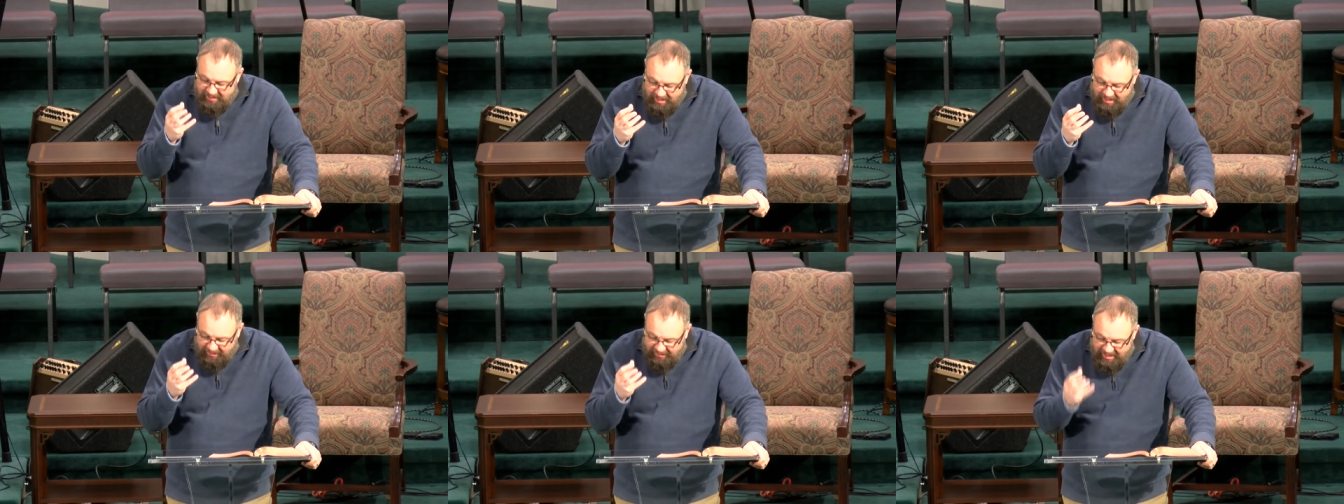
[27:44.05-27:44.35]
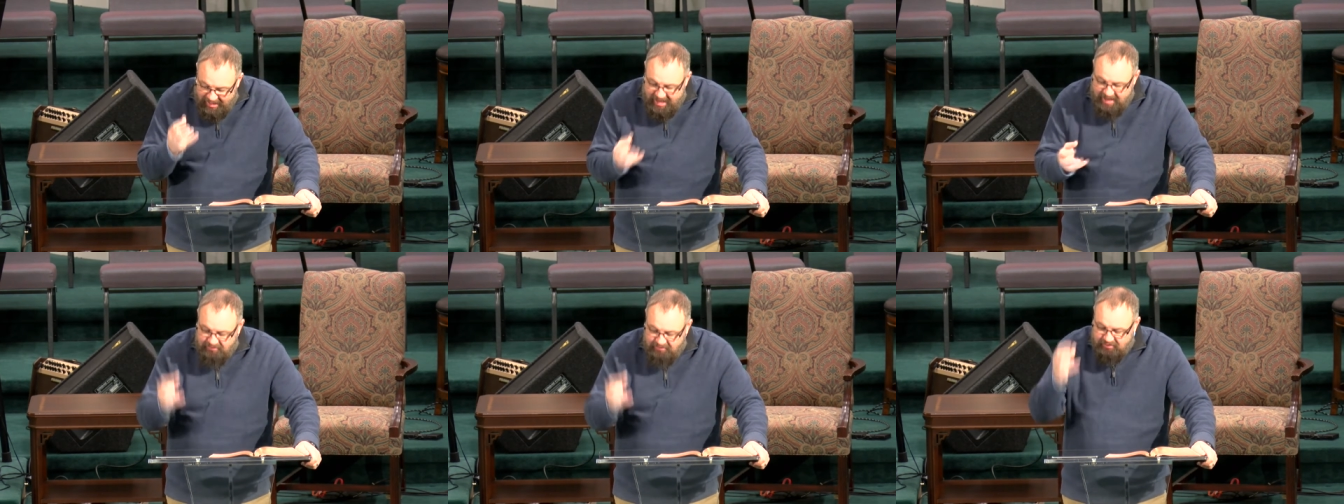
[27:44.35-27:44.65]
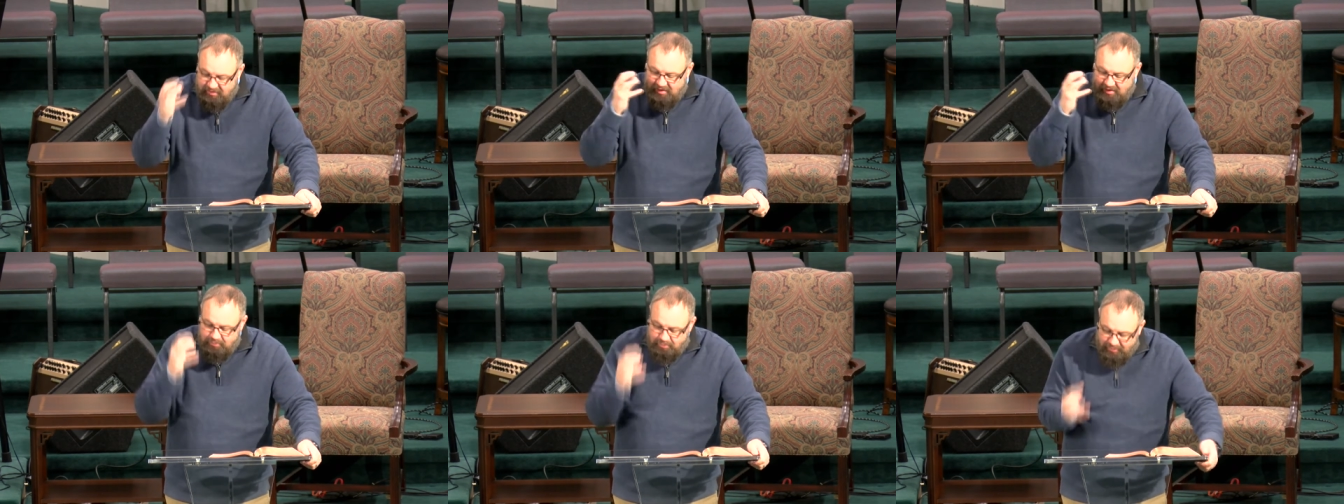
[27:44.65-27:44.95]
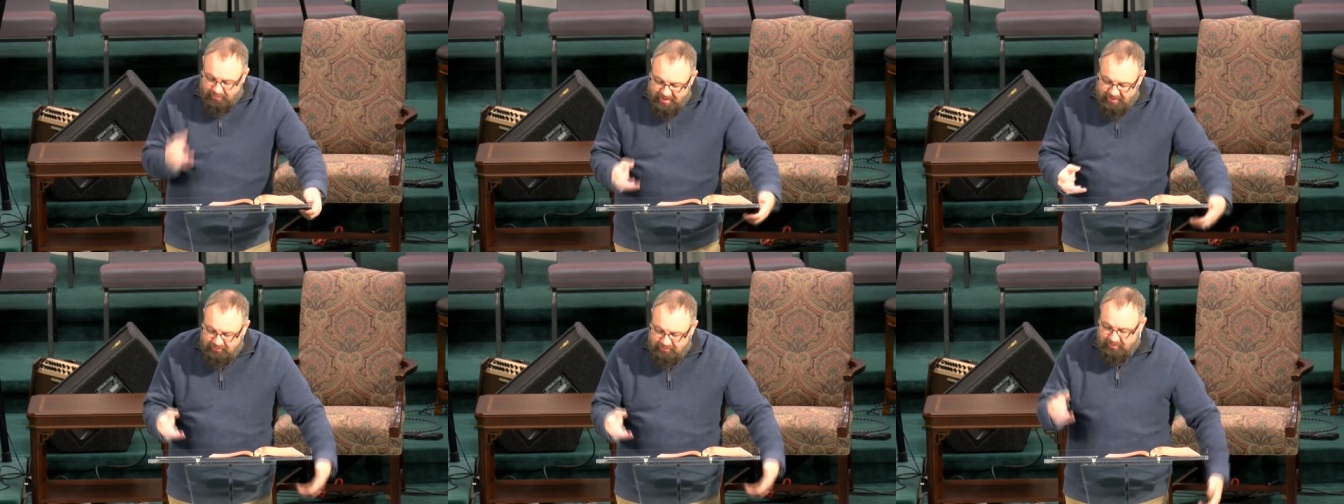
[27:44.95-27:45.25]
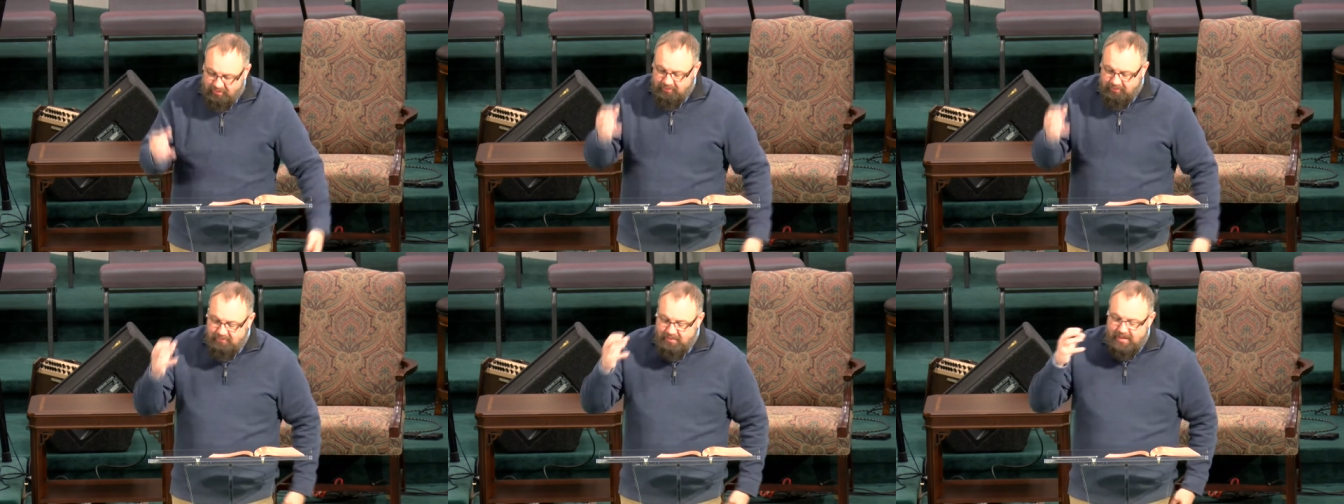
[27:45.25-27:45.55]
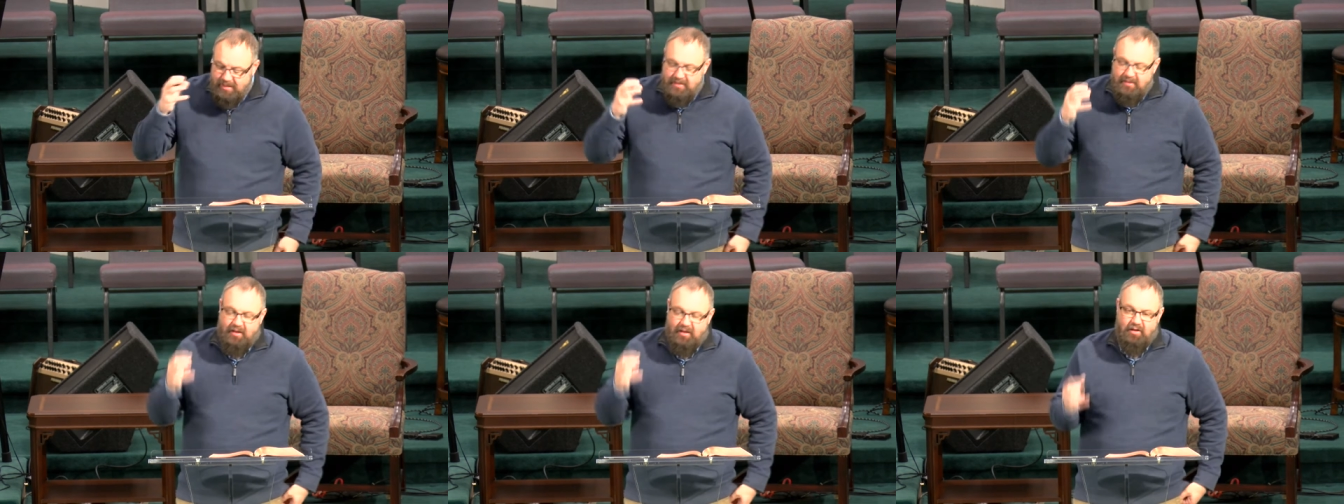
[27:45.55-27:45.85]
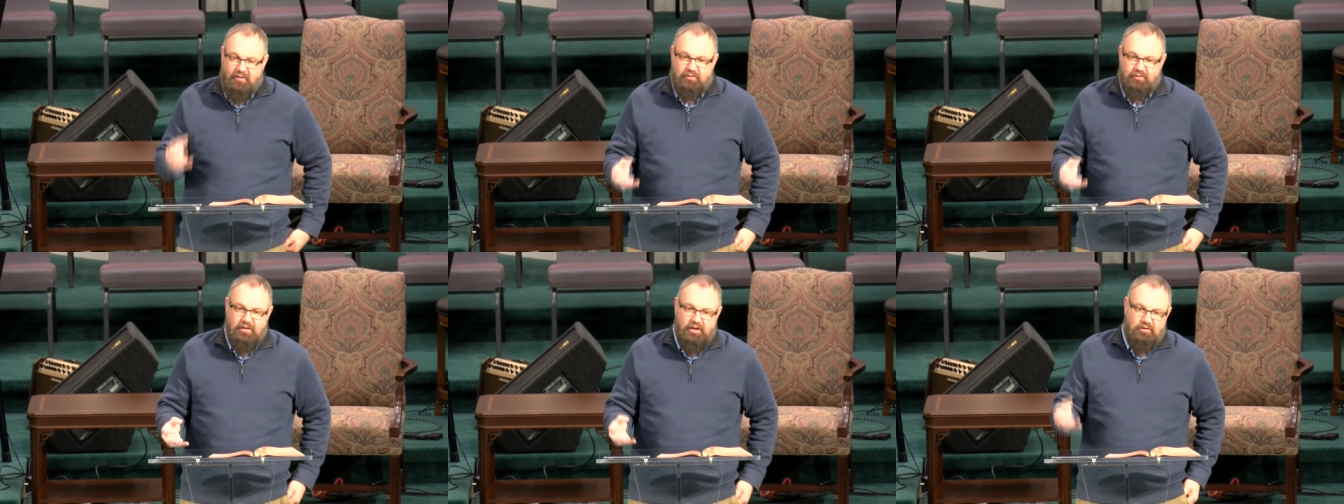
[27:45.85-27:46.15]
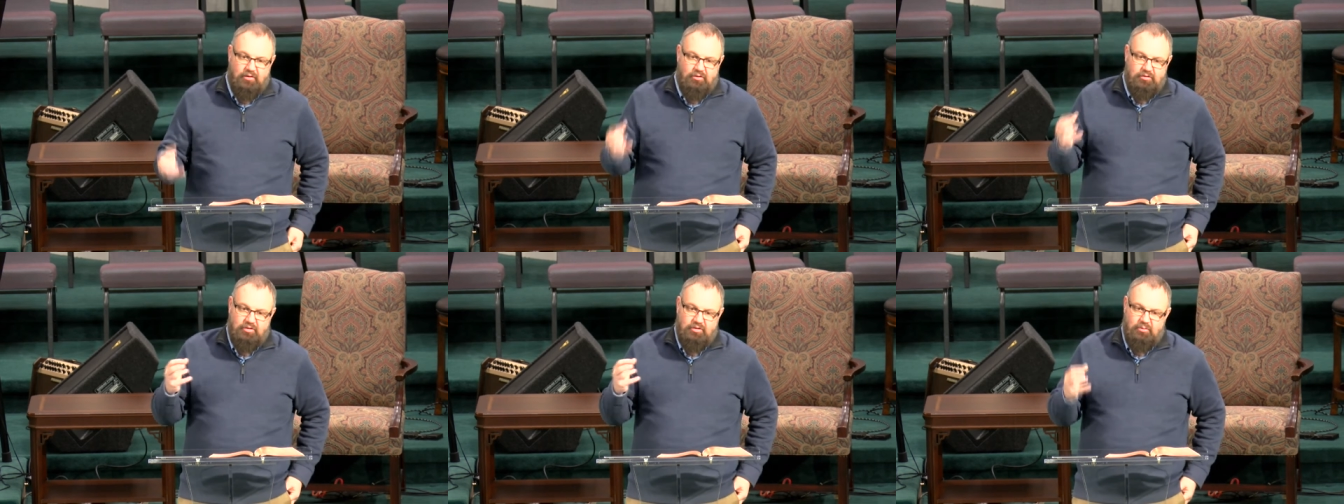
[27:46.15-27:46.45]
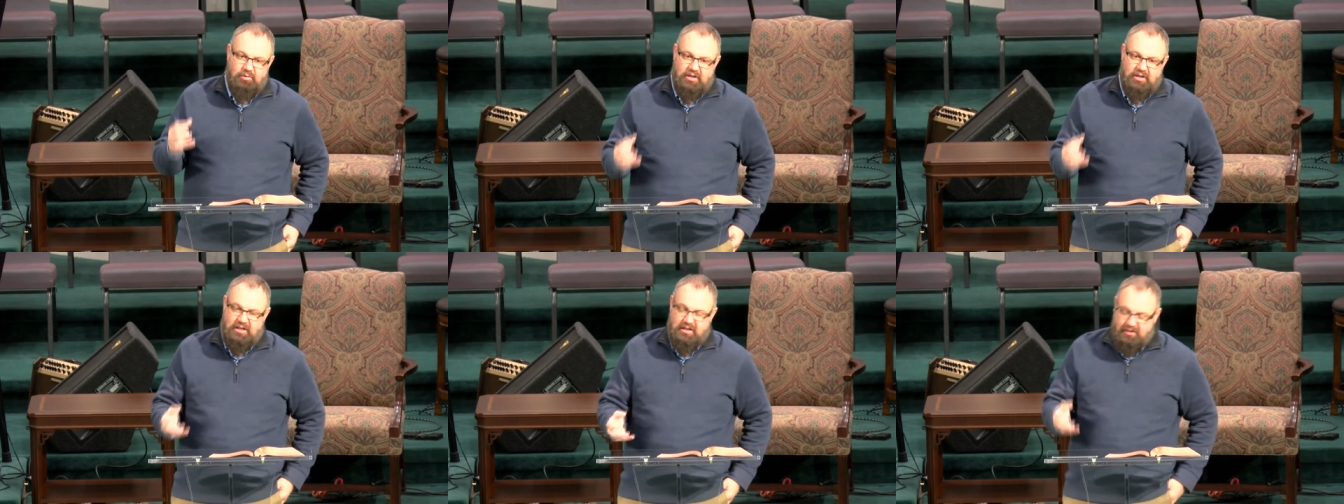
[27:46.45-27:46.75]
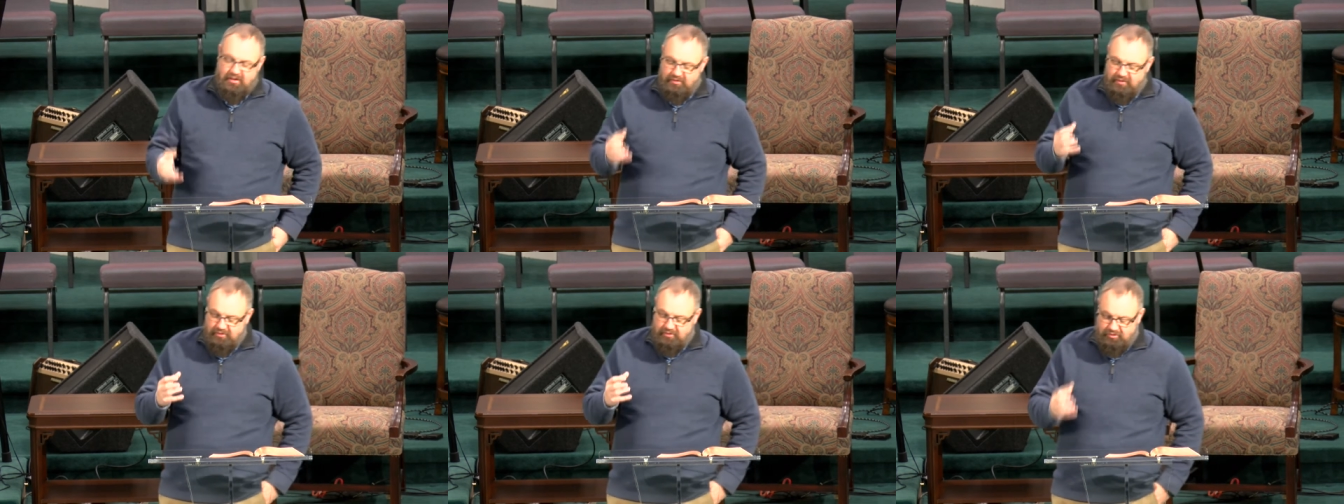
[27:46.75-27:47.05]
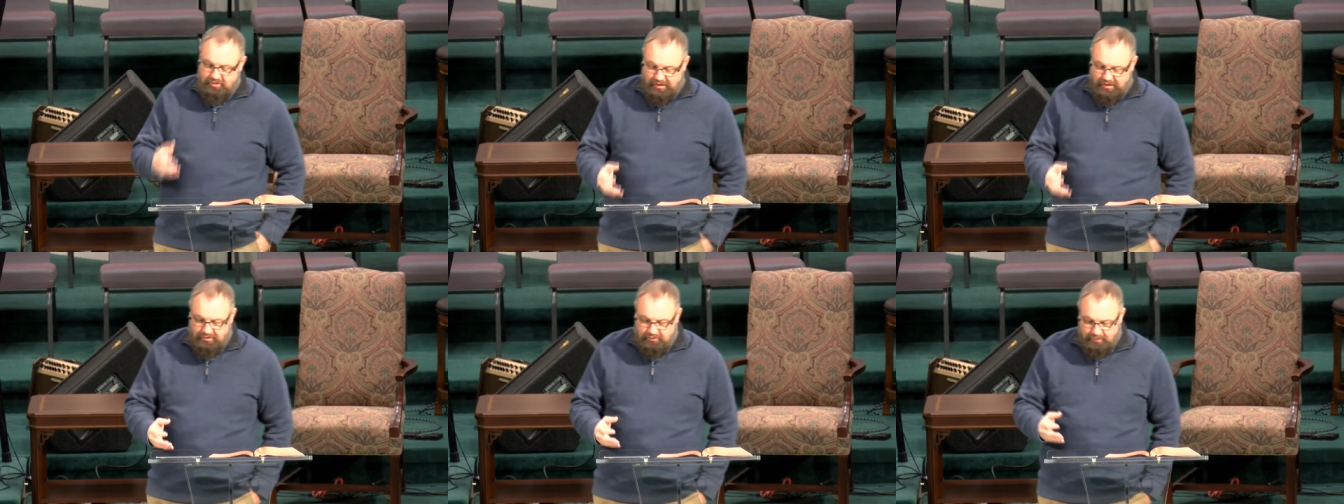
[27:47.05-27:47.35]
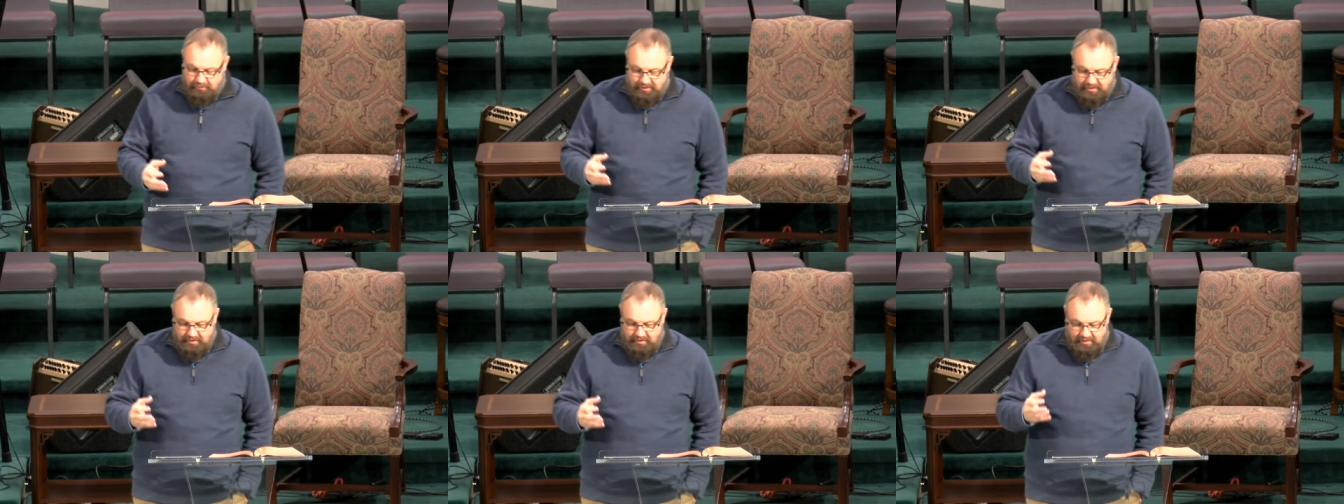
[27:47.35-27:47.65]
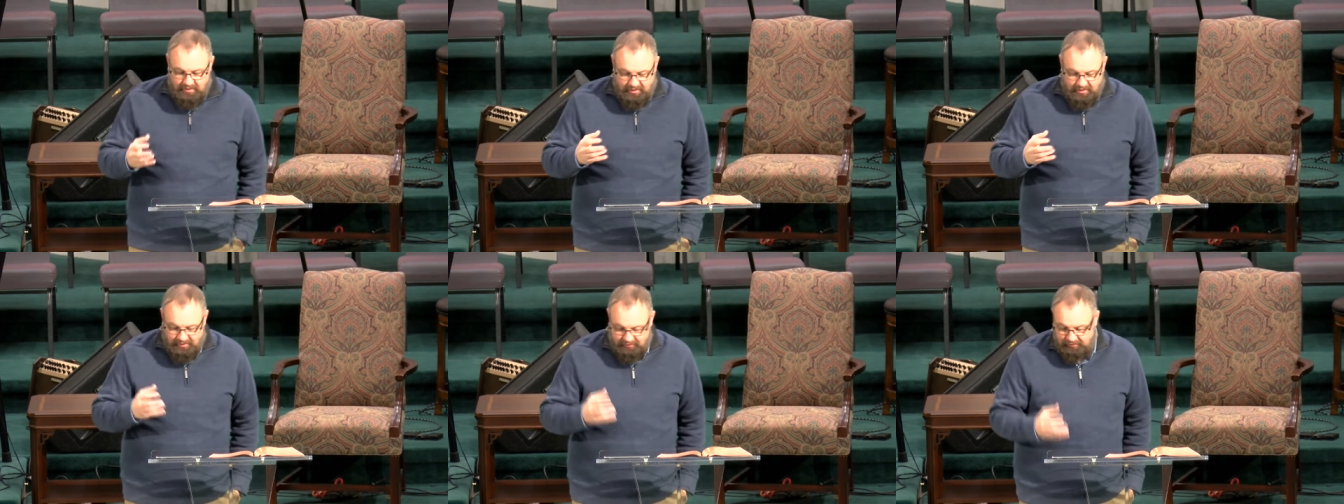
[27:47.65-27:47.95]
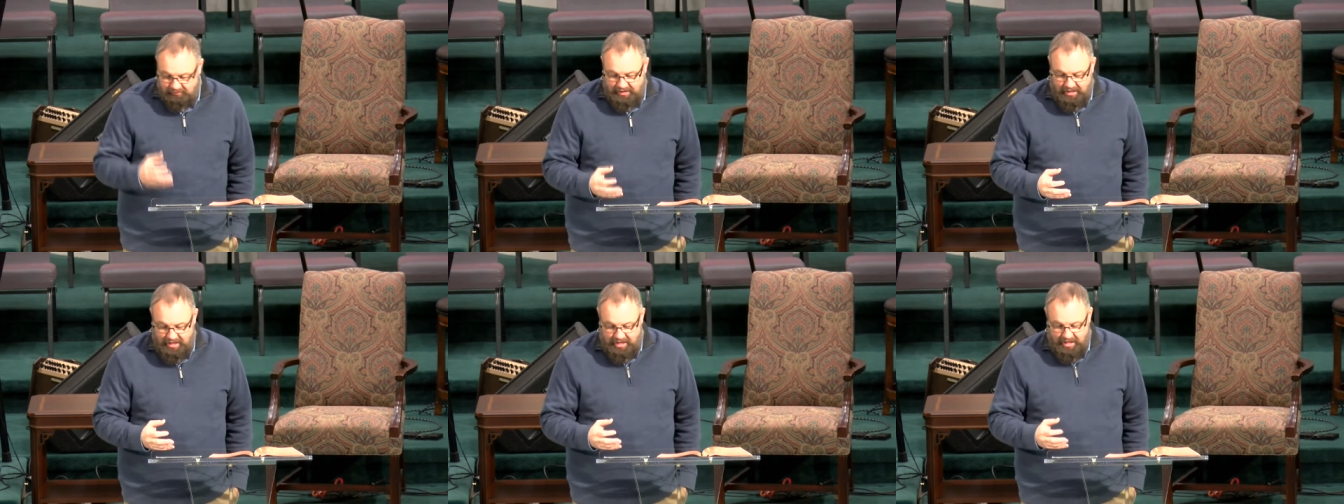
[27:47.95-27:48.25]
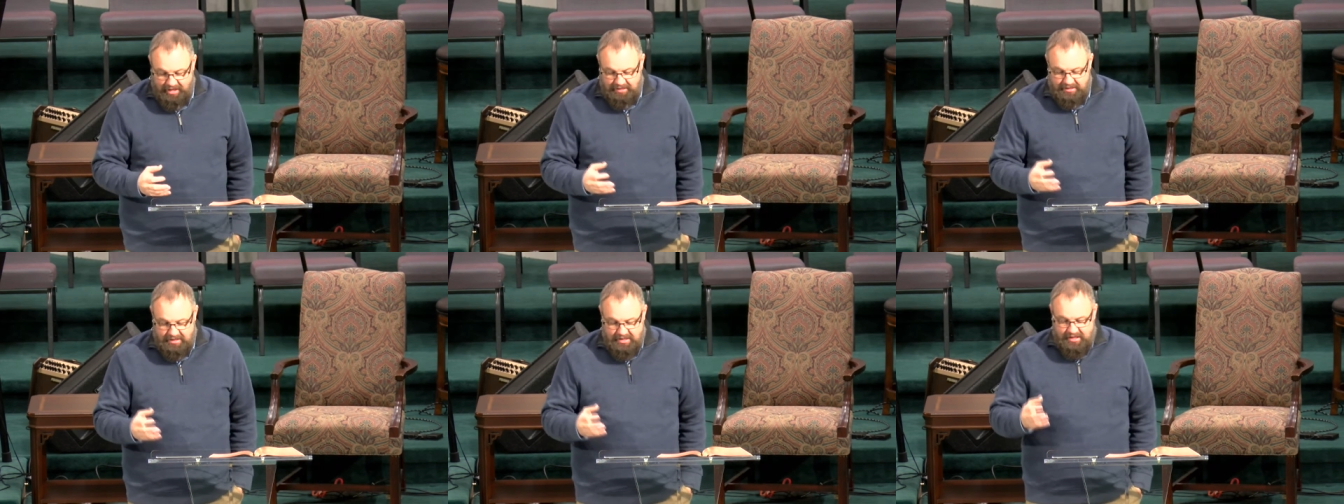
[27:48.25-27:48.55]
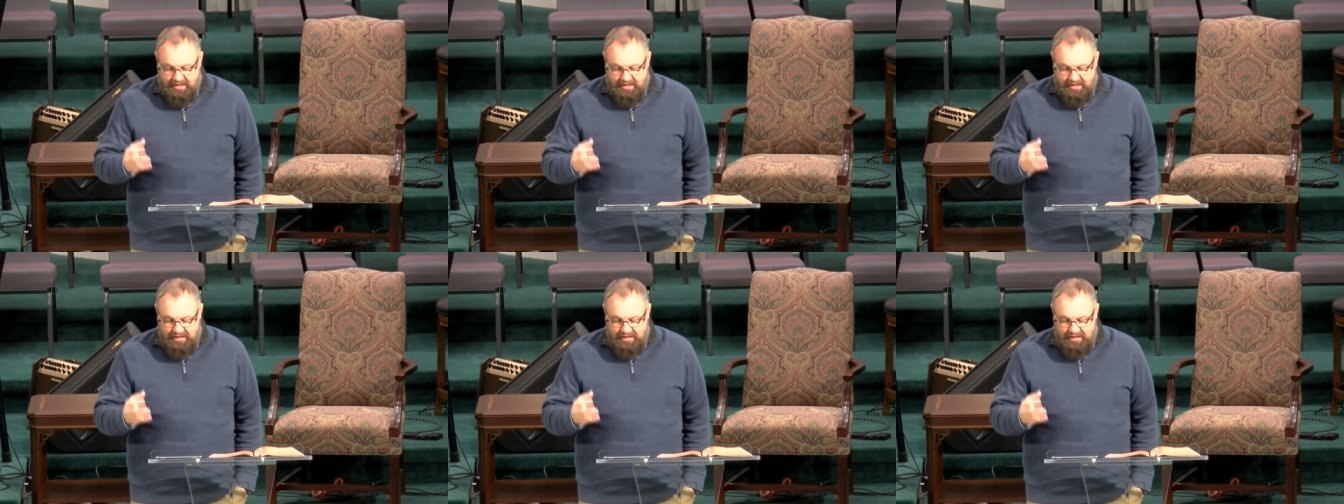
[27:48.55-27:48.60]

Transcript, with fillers: a lasting impression on those who would hear the judgment of God